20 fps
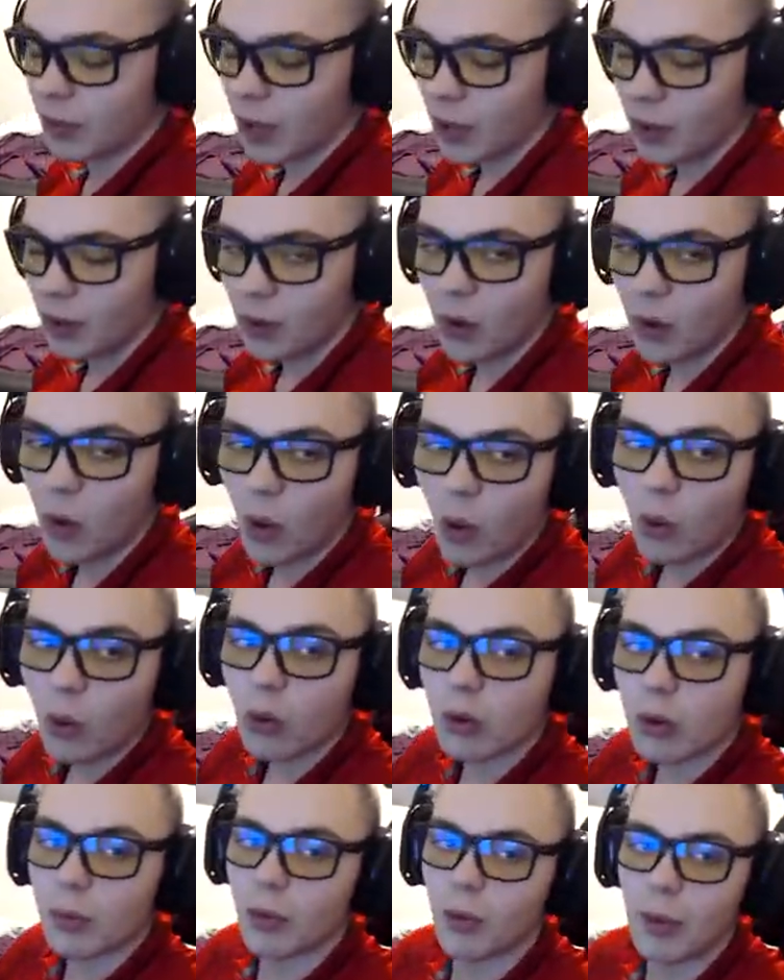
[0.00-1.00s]
bro.
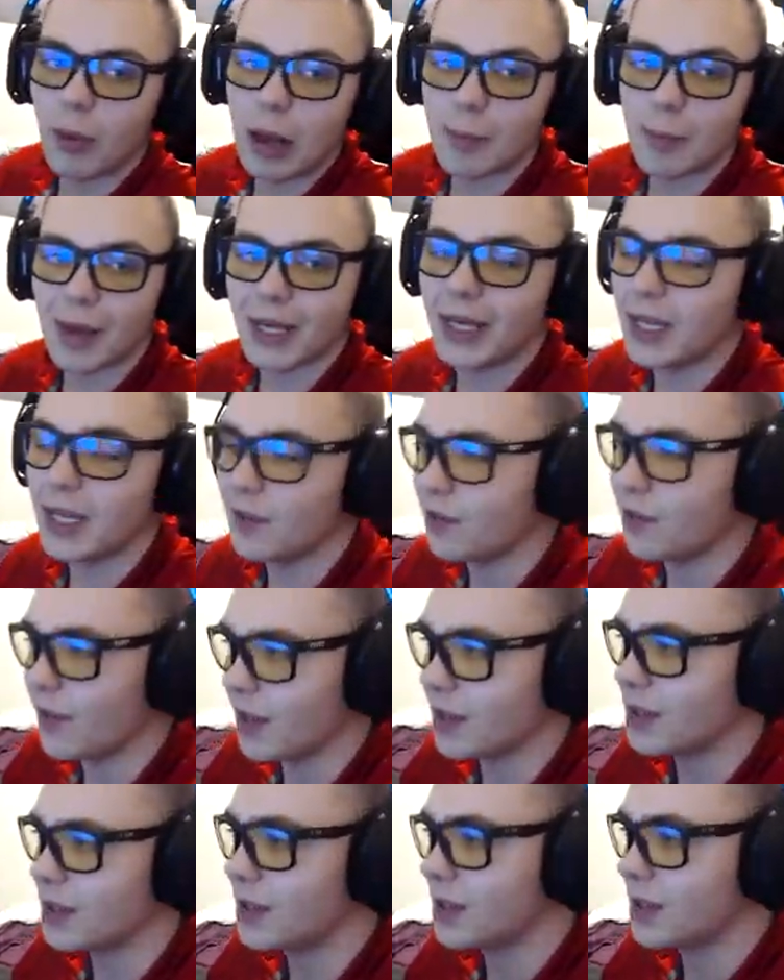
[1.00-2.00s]
Horrible by my
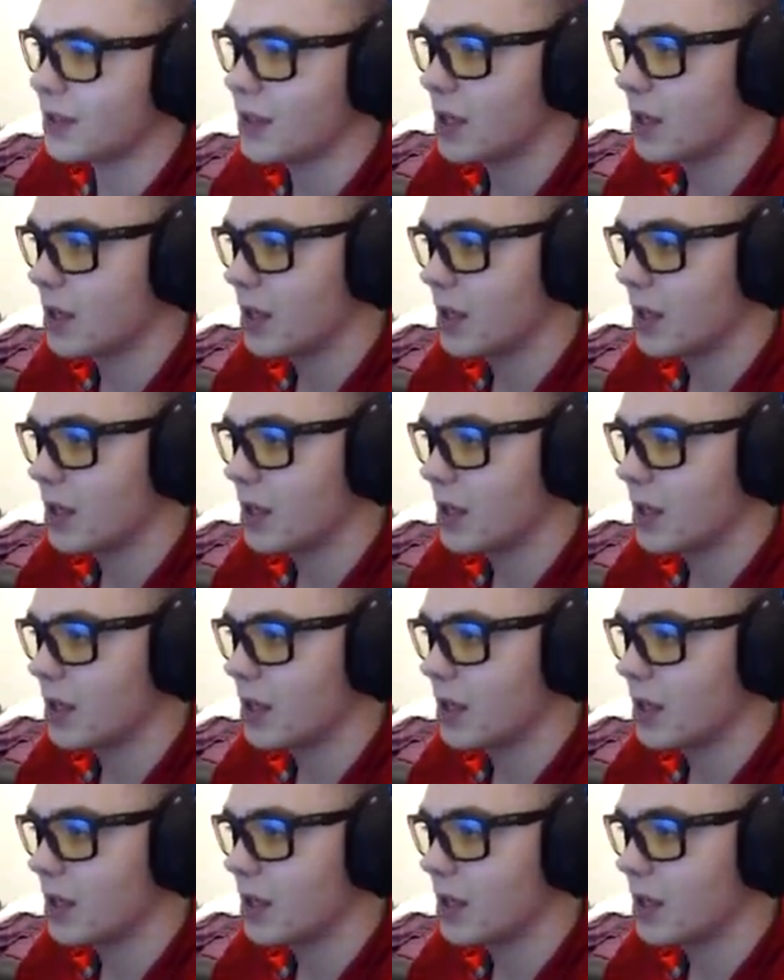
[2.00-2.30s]
defense.